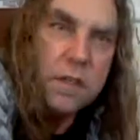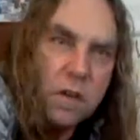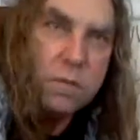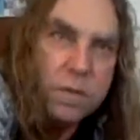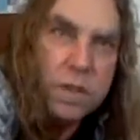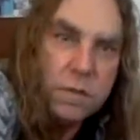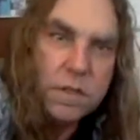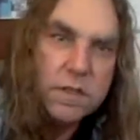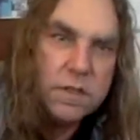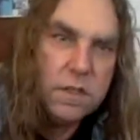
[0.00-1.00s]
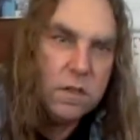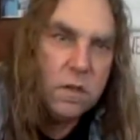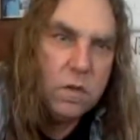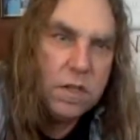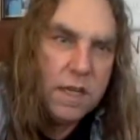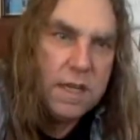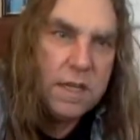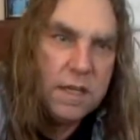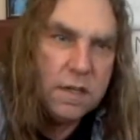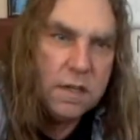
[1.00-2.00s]
Hopefully we're still
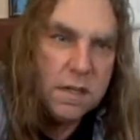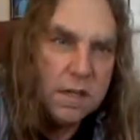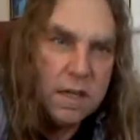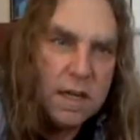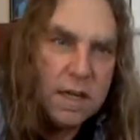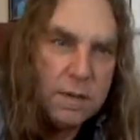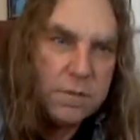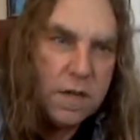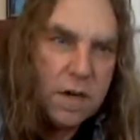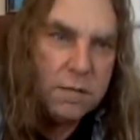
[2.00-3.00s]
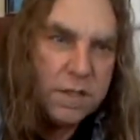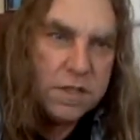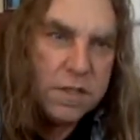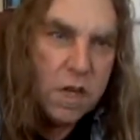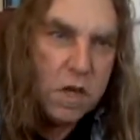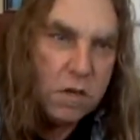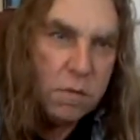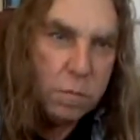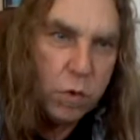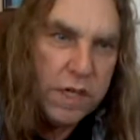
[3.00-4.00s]
okay here. Sorry for this
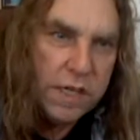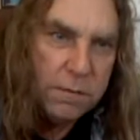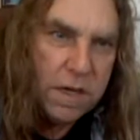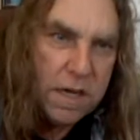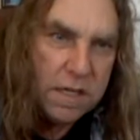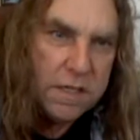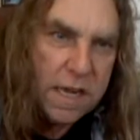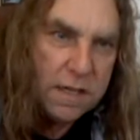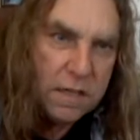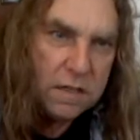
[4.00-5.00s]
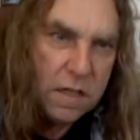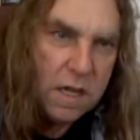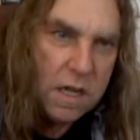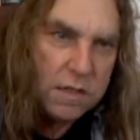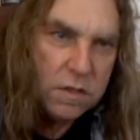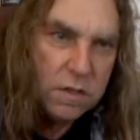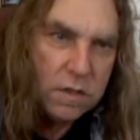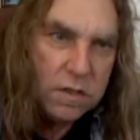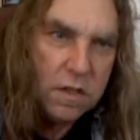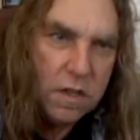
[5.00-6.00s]
brief
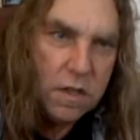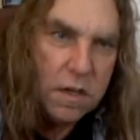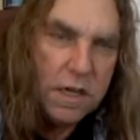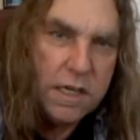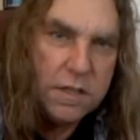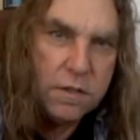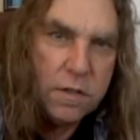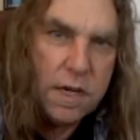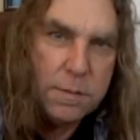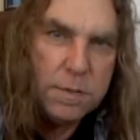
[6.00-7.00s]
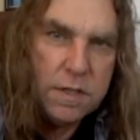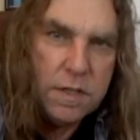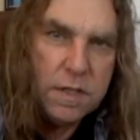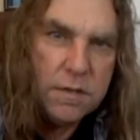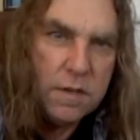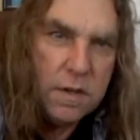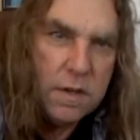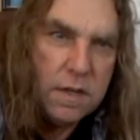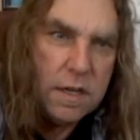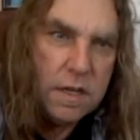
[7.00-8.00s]
technological interruption.
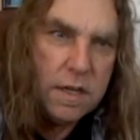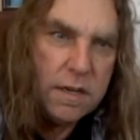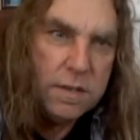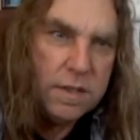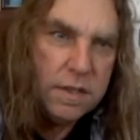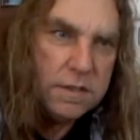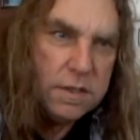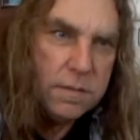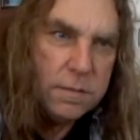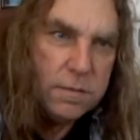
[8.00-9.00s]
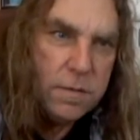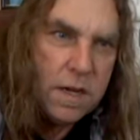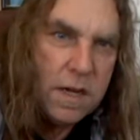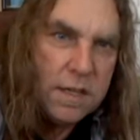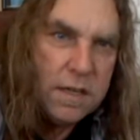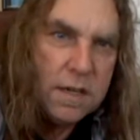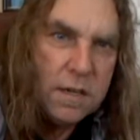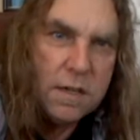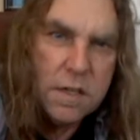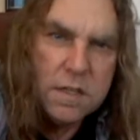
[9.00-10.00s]
Everything seems fine
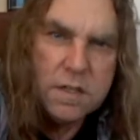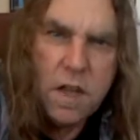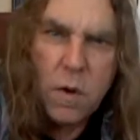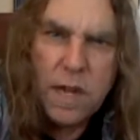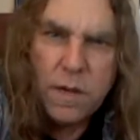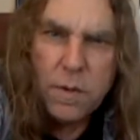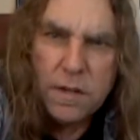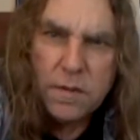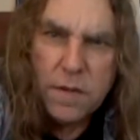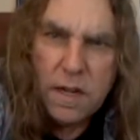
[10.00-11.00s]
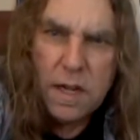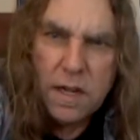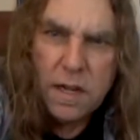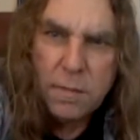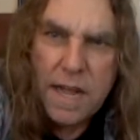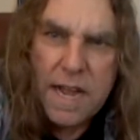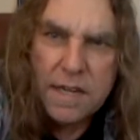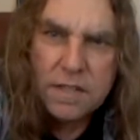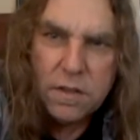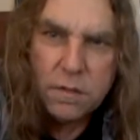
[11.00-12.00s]
there. So anyway,
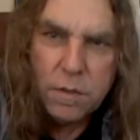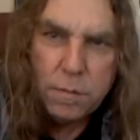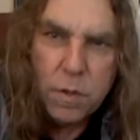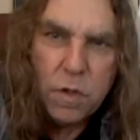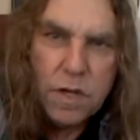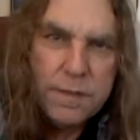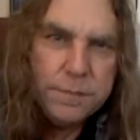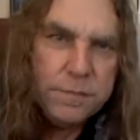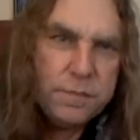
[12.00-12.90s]
back to the report.